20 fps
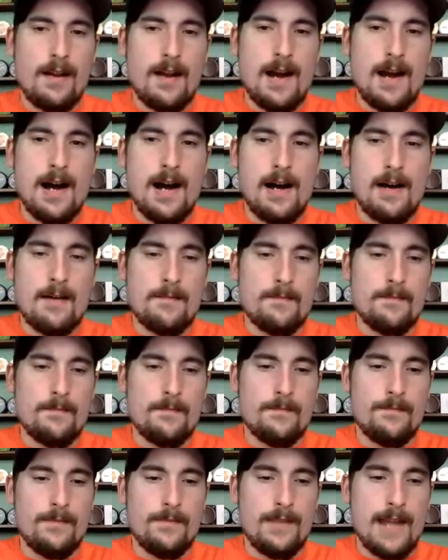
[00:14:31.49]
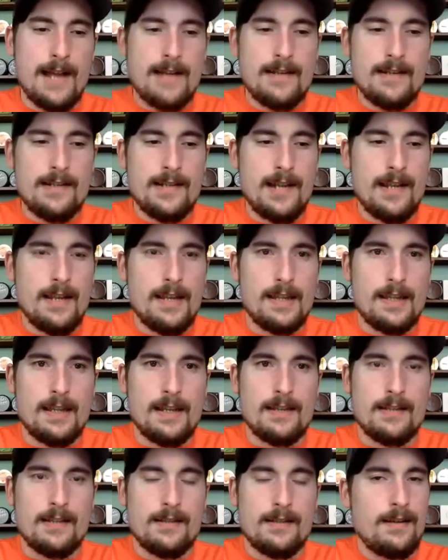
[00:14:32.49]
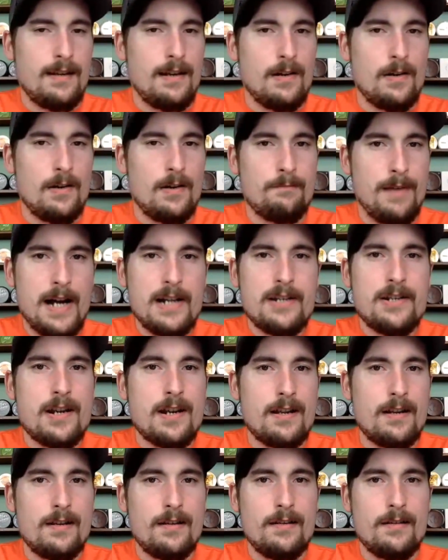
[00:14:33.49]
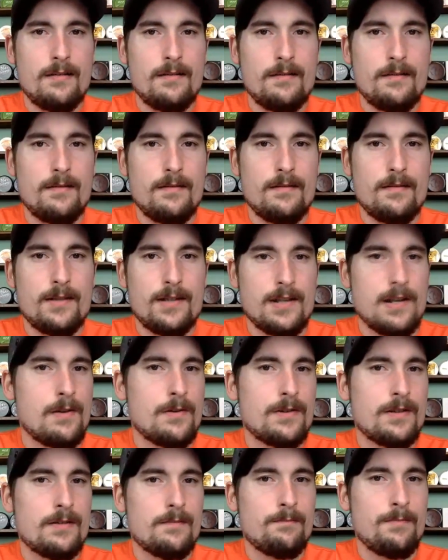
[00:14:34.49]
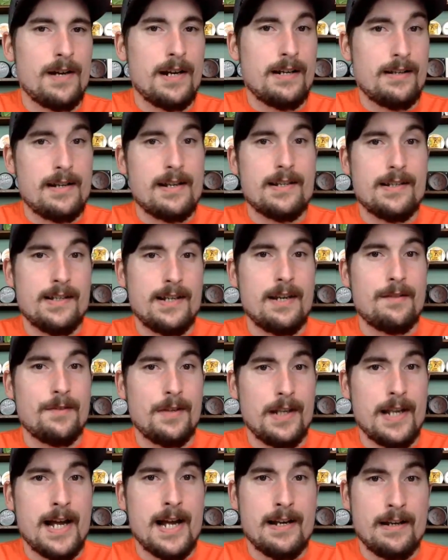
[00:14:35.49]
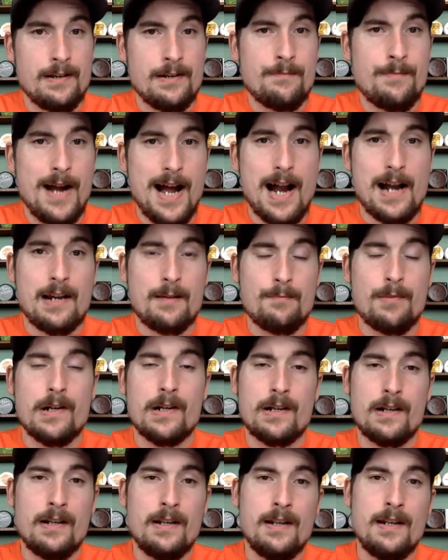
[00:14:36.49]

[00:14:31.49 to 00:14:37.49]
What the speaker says: Not to say that that's, a budget snus, but it does save a lot in your pocketbook.